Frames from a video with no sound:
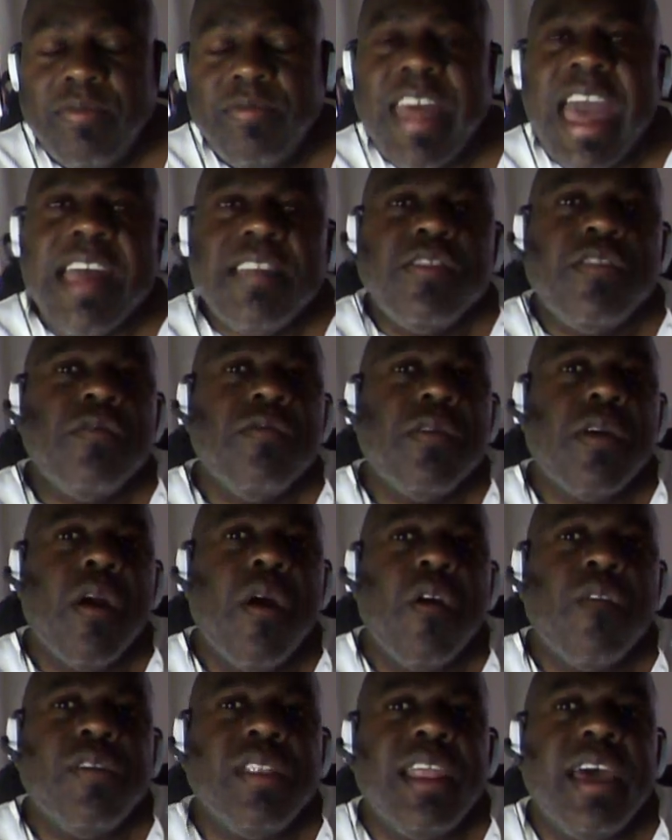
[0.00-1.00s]
That's who
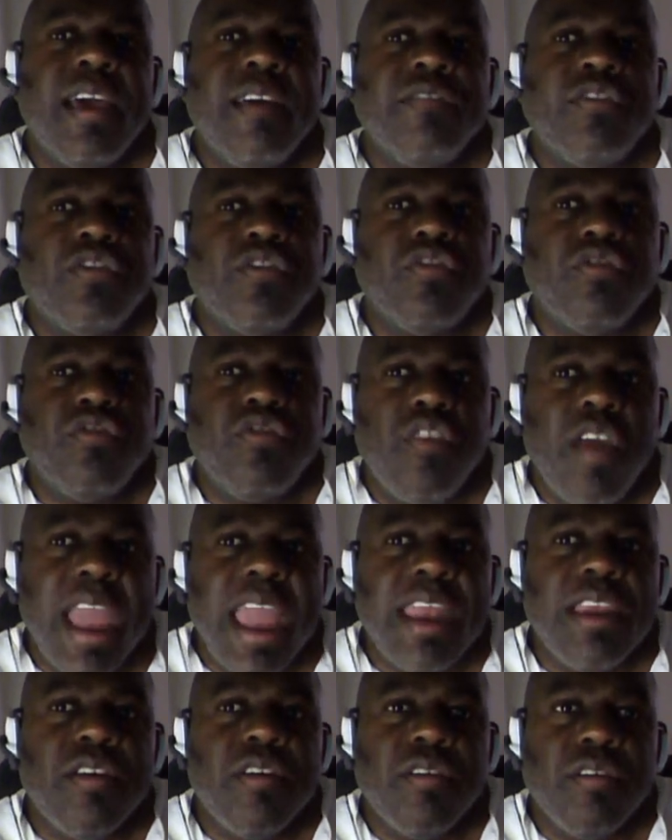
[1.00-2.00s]
Kovalev's
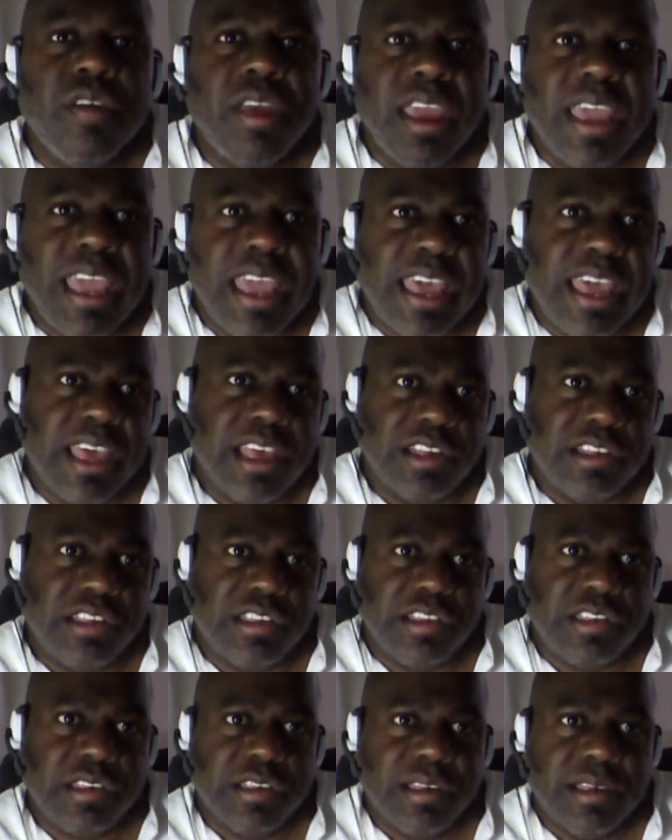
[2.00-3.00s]
trainer
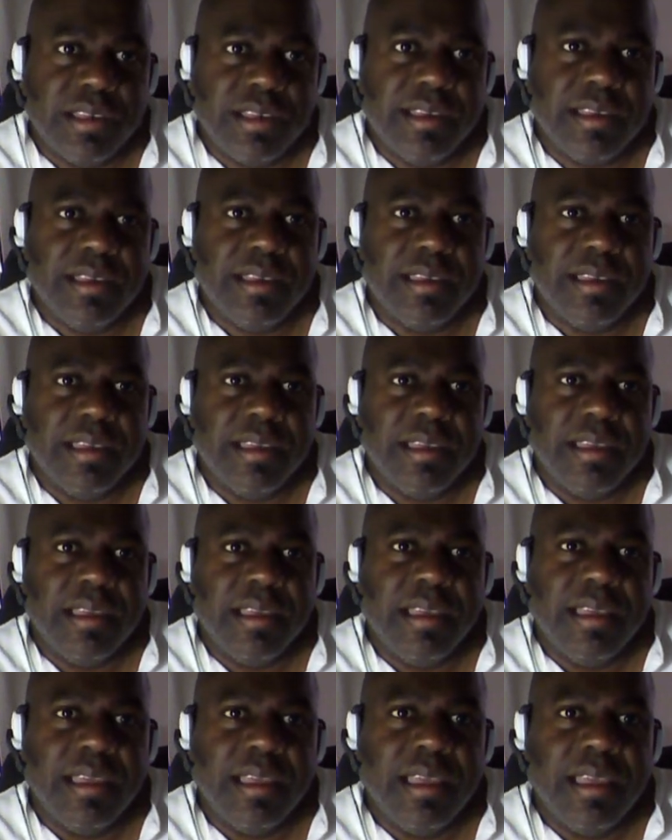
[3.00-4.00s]
is.
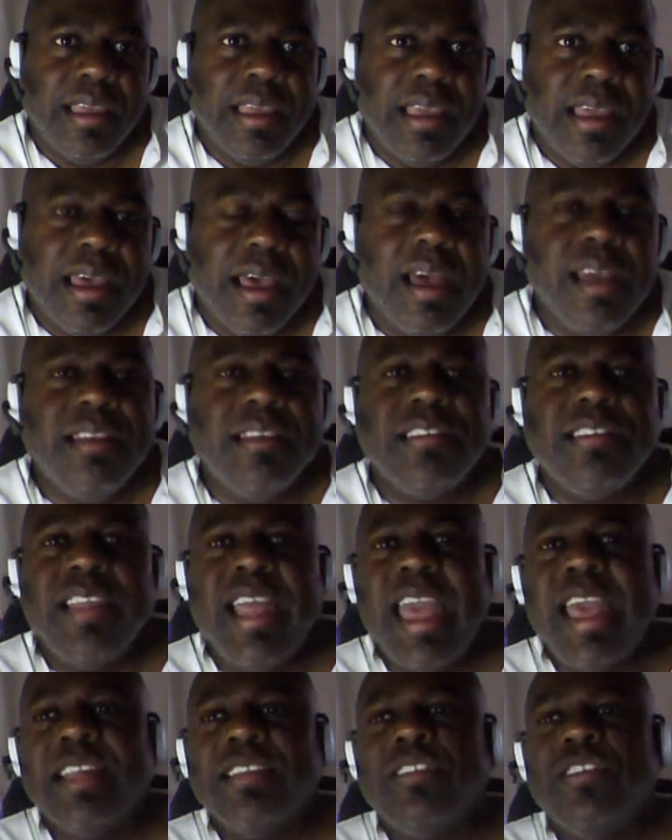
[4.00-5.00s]

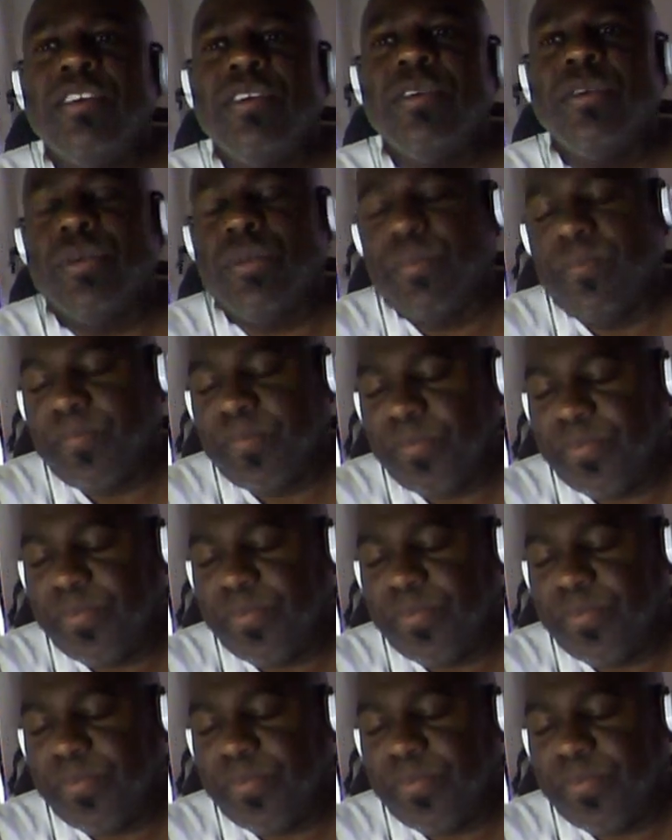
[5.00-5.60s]
Understand, too,